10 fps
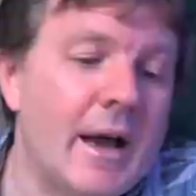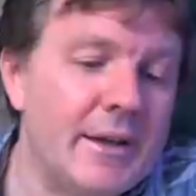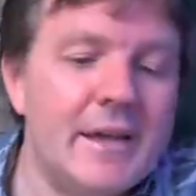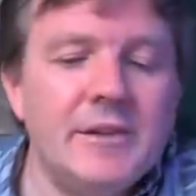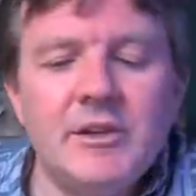
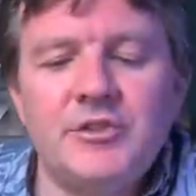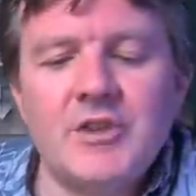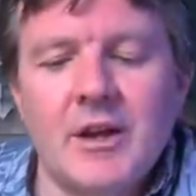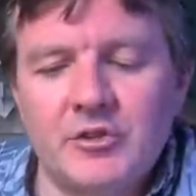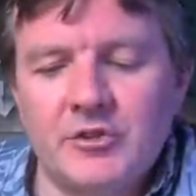And in this
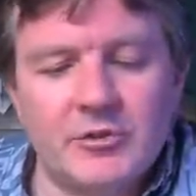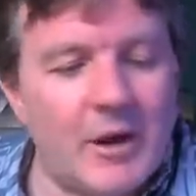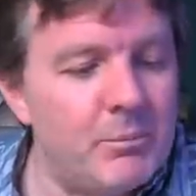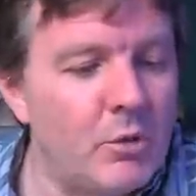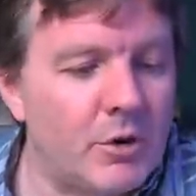Jack's
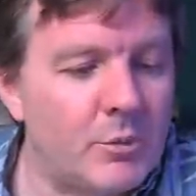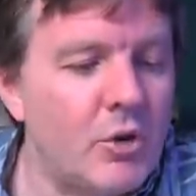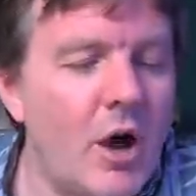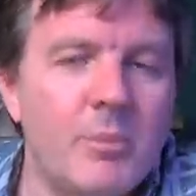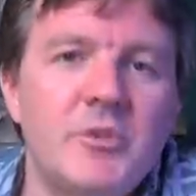Scrapbook
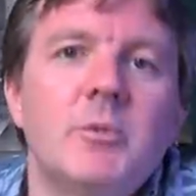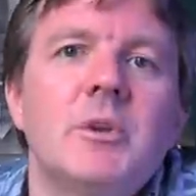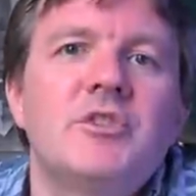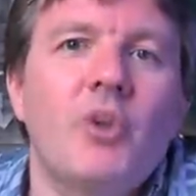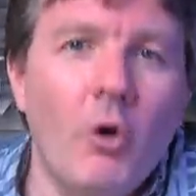prop, there
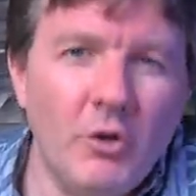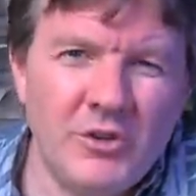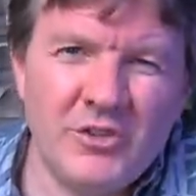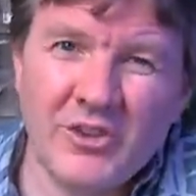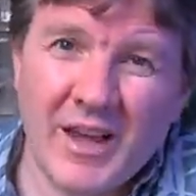were
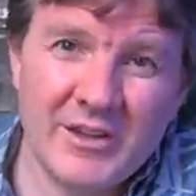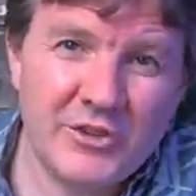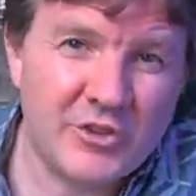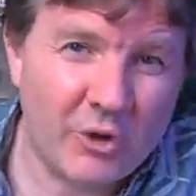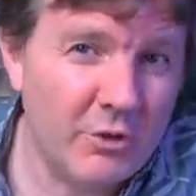tons
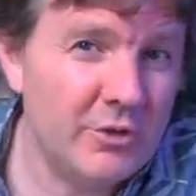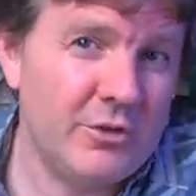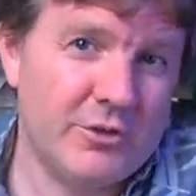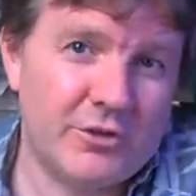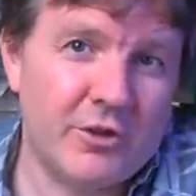and
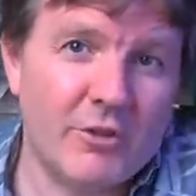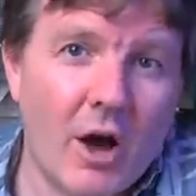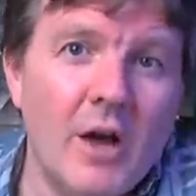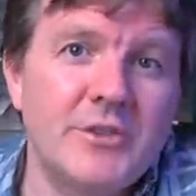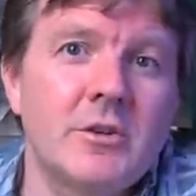tons of
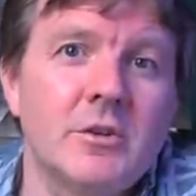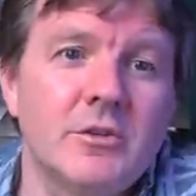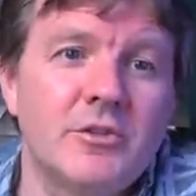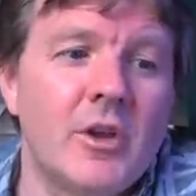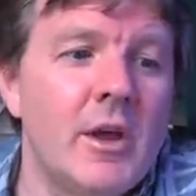
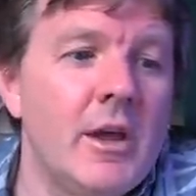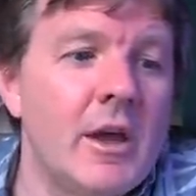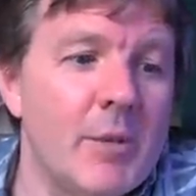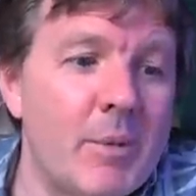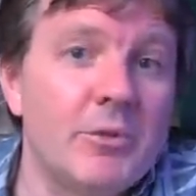articles
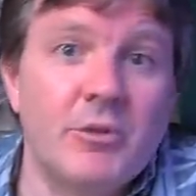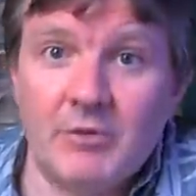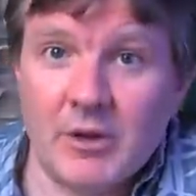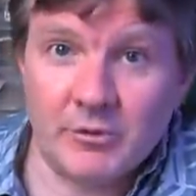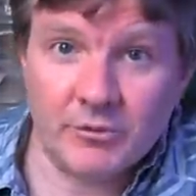about the
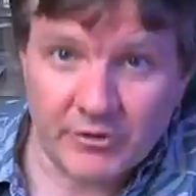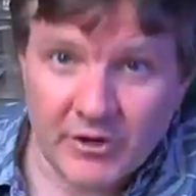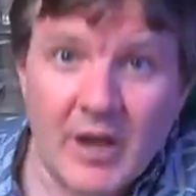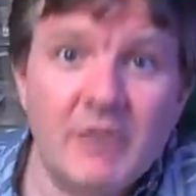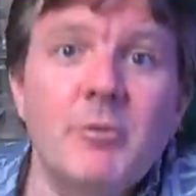Federal
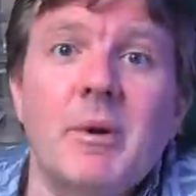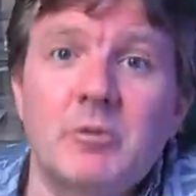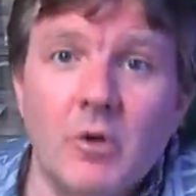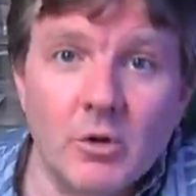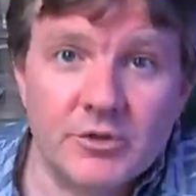Reserve,
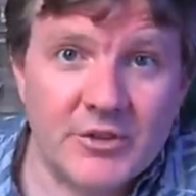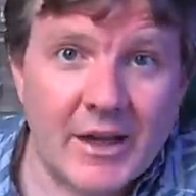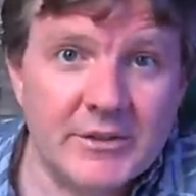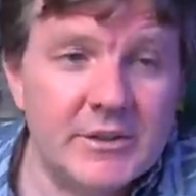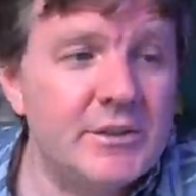about gold
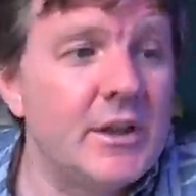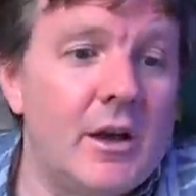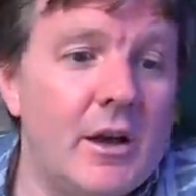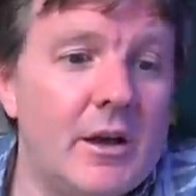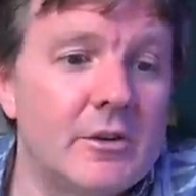standard,
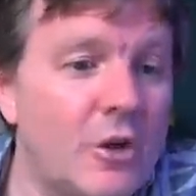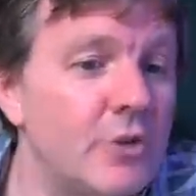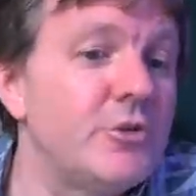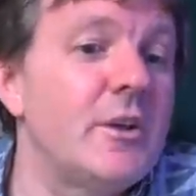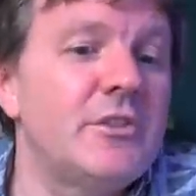uh,
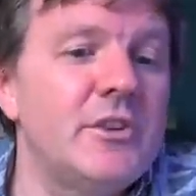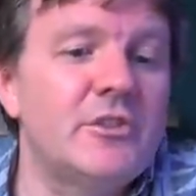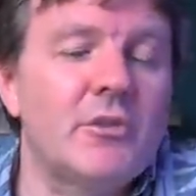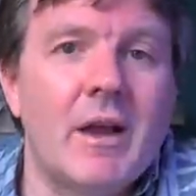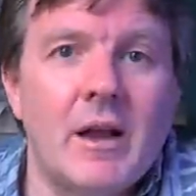
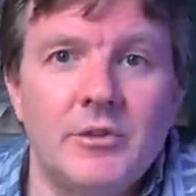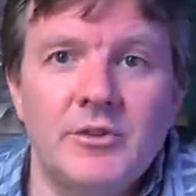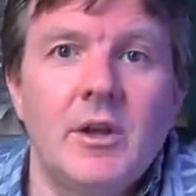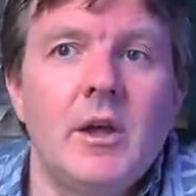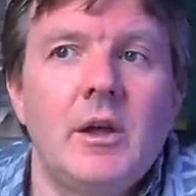controversies
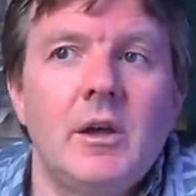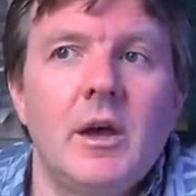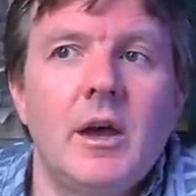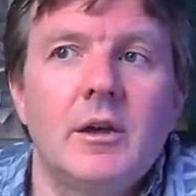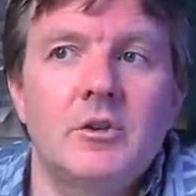around
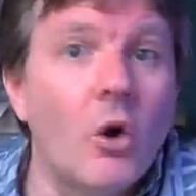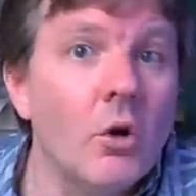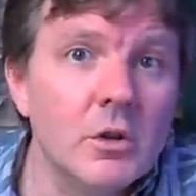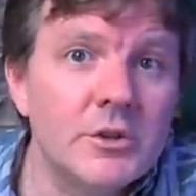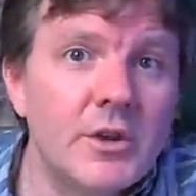uh,
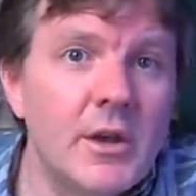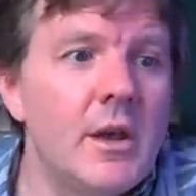gold